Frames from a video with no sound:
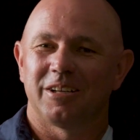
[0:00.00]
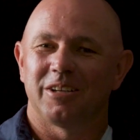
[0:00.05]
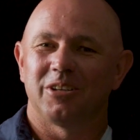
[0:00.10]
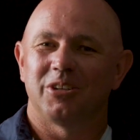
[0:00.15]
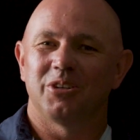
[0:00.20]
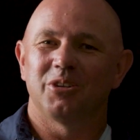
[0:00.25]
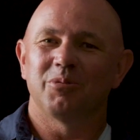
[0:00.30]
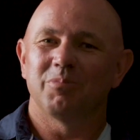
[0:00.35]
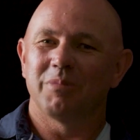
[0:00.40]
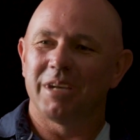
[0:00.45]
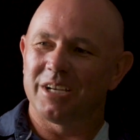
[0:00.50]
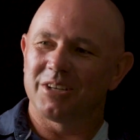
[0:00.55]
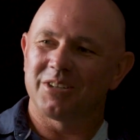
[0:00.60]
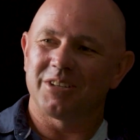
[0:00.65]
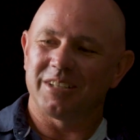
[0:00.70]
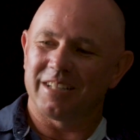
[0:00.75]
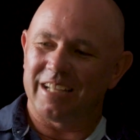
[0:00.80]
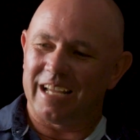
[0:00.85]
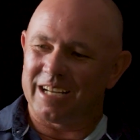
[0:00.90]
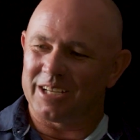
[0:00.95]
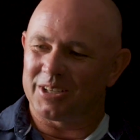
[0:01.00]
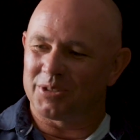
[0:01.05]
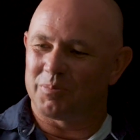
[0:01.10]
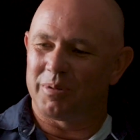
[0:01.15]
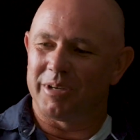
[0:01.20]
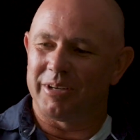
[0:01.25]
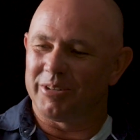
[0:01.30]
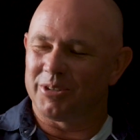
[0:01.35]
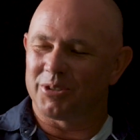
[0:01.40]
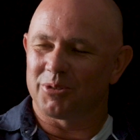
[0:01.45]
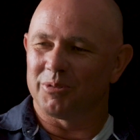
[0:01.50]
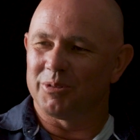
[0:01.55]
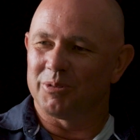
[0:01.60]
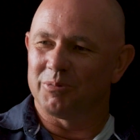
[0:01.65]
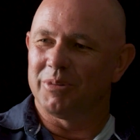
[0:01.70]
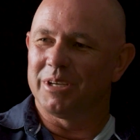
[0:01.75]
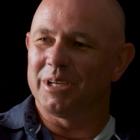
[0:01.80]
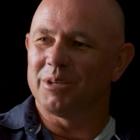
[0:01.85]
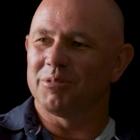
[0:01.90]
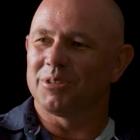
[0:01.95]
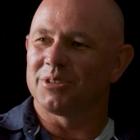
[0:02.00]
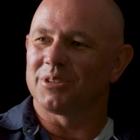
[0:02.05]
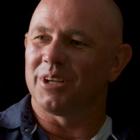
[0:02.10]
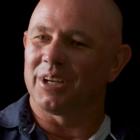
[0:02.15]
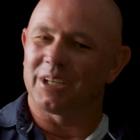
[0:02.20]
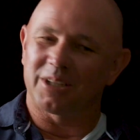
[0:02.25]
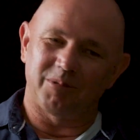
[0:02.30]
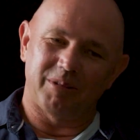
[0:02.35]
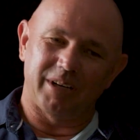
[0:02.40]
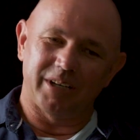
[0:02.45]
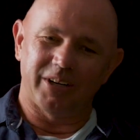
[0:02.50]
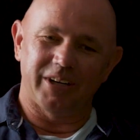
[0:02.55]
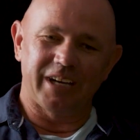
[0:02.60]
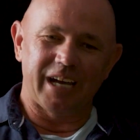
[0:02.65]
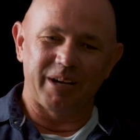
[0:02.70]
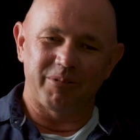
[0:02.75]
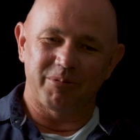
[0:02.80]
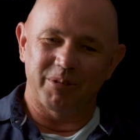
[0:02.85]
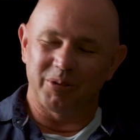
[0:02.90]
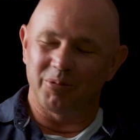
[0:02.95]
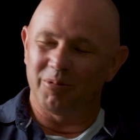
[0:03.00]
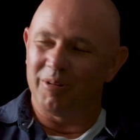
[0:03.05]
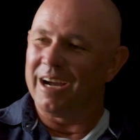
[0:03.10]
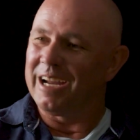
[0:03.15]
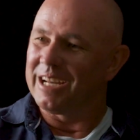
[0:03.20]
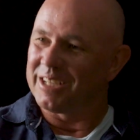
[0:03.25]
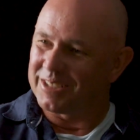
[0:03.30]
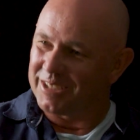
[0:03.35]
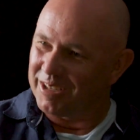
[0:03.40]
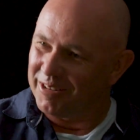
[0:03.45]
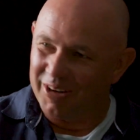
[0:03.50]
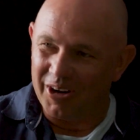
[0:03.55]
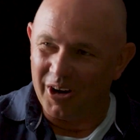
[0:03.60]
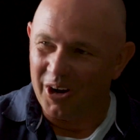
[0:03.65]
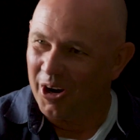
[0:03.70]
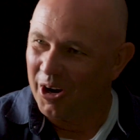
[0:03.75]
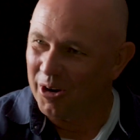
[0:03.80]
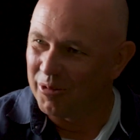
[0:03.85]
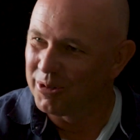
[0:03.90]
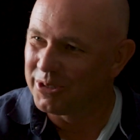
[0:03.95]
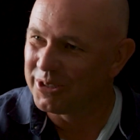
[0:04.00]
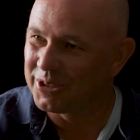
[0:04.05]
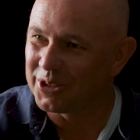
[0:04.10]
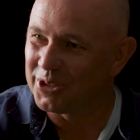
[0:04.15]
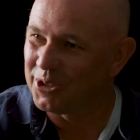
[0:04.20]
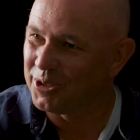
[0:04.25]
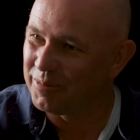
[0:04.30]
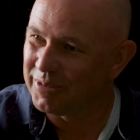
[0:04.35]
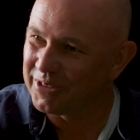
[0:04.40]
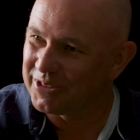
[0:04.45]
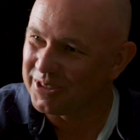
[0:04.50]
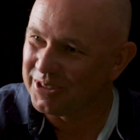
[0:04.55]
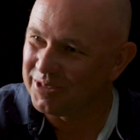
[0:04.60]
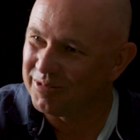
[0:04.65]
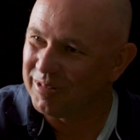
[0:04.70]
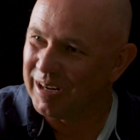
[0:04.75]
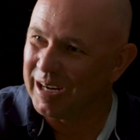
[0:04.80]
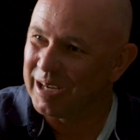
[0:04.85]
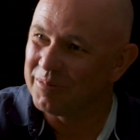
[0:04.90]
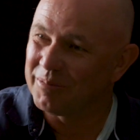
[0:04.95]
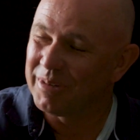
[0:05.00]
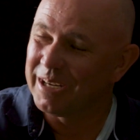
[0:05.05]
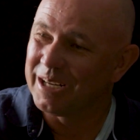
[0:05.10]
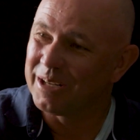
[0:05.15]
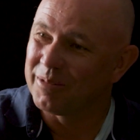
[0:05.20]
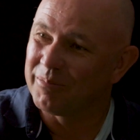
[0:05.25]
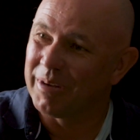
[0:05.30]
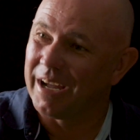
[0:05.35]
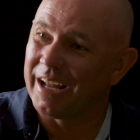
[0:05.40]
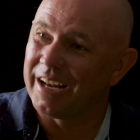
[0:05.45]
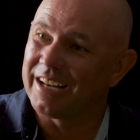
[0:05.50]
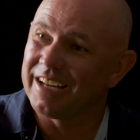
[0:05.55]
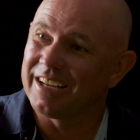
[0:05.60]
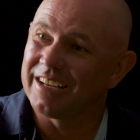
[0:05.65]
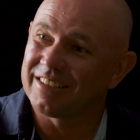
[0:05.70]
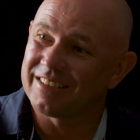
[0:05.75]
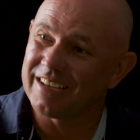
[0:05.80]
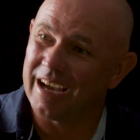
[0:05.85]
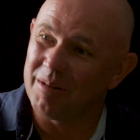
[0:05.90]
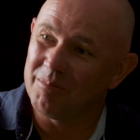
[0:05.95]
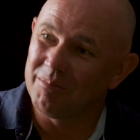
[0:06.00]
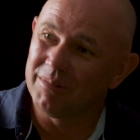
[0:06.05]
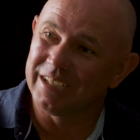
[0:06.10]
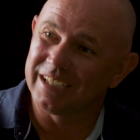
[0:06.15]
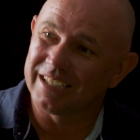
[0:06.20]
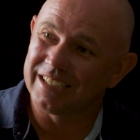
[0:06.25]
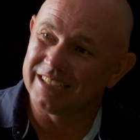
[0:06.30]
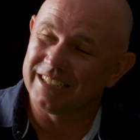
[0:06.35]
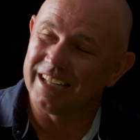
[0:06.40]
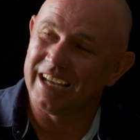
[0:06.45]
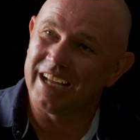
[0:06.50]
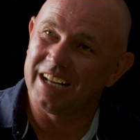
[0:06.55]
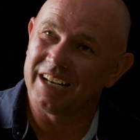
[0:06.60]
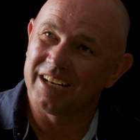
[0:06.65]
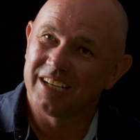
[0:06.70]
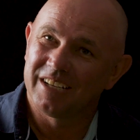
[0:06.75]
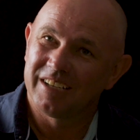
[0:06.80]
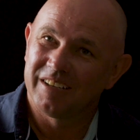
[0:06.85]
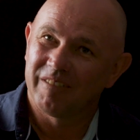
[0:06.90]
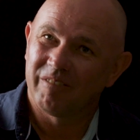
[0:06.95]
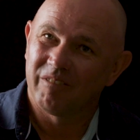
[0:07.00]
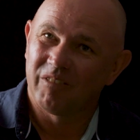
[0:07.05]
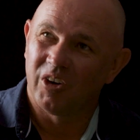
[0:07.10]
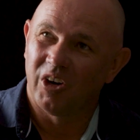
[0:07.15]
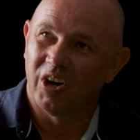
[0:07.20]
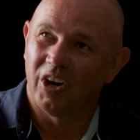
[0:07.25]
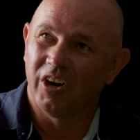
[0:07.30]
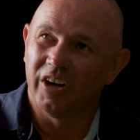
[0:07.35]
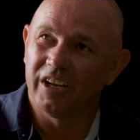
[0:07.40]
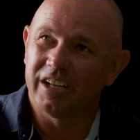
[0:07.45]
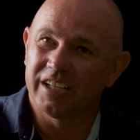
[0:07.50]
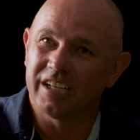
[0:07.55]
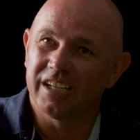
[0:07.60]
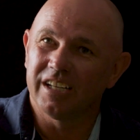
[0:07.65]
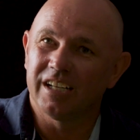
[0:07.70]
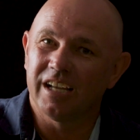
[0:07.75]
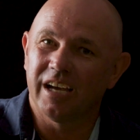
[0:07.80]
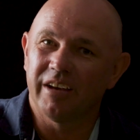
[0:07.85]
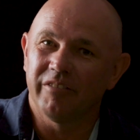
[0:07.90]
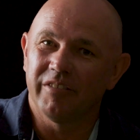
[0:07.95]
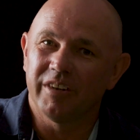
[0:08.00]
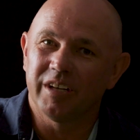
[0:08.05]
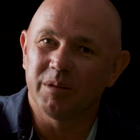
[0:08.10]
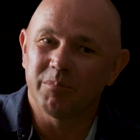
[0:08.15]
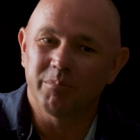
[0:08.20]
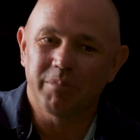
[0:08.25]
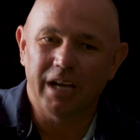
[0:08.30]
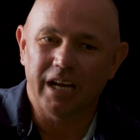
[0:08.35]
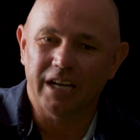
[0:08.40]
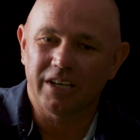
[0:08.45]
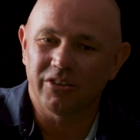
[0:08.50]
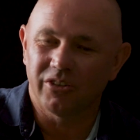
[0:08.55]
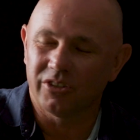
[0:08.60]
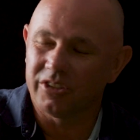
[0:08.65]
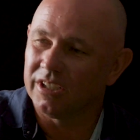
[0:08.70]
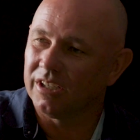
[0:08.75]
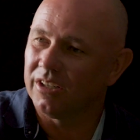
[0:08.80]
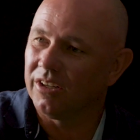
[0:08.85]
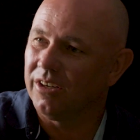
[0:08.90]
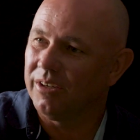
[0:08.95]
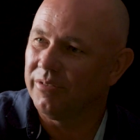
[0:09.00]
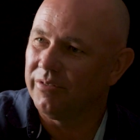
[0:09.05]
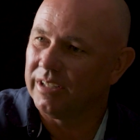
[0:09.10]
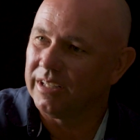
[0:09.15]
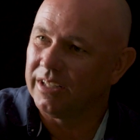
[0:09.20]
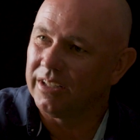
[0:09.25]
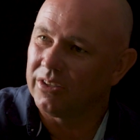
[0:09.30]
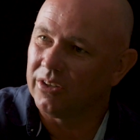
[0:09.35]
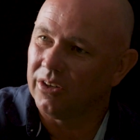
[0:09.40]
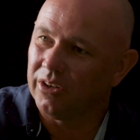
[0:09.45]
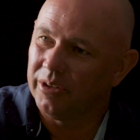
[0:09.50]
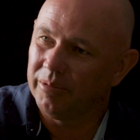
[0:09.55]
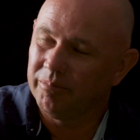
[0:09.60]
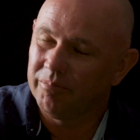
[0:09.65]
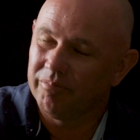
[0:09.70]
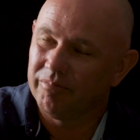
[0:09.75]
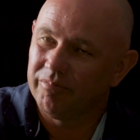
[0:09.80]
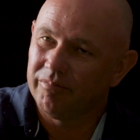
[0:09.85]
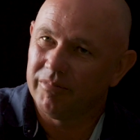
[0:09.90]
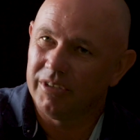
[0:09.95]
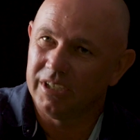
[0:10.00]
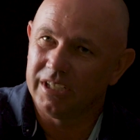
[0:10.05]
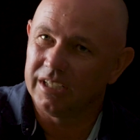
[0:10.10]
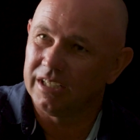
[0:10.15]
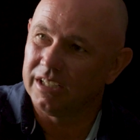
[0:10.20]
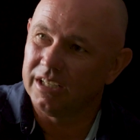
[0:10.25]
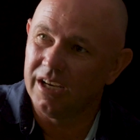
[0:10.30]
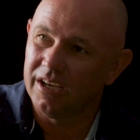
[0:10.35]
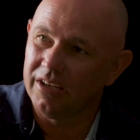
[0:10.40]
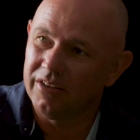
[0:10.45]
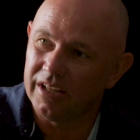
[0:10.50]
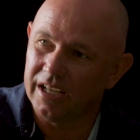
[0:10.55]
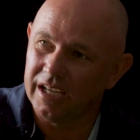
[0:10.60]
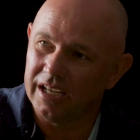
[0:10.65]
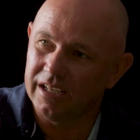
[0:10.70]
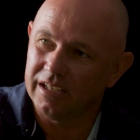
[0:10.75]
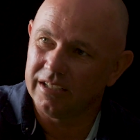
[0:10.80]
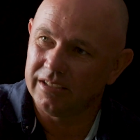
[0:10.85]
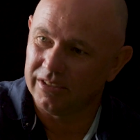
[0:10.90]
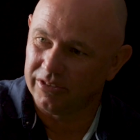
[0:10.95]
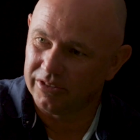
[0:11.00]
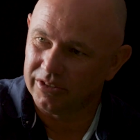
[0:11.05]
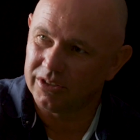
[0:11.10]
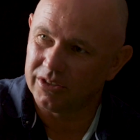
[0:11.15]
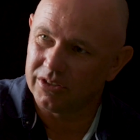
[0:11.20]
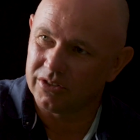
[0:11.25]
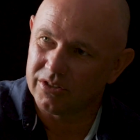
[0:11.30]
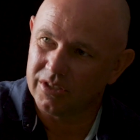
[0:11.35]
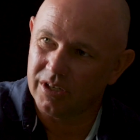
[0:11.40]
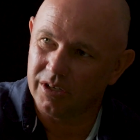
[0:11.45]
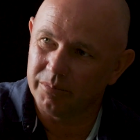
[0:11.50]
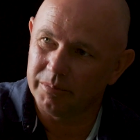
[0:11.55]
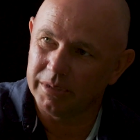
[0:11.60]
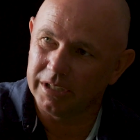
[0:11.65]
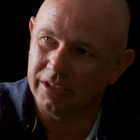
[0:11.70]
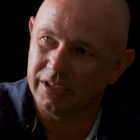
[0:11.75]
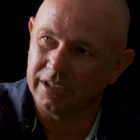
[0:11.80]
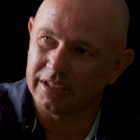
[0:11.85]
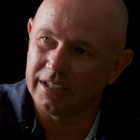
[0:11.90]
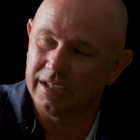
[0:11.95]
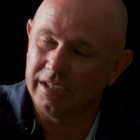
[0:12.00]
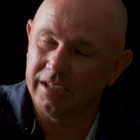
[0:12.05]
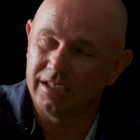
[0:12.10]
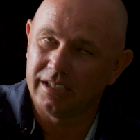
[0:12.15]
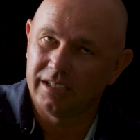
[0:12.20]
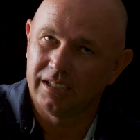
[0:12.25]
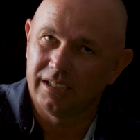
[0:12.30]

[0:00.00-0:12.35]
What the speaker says: you mentioned that experience with me was like the one I had with Wayne. So I wouldn't call myself Wayne Bennett, but it's humbling that I did have an impact on your life at the time. I didn't know that until you just told me like that.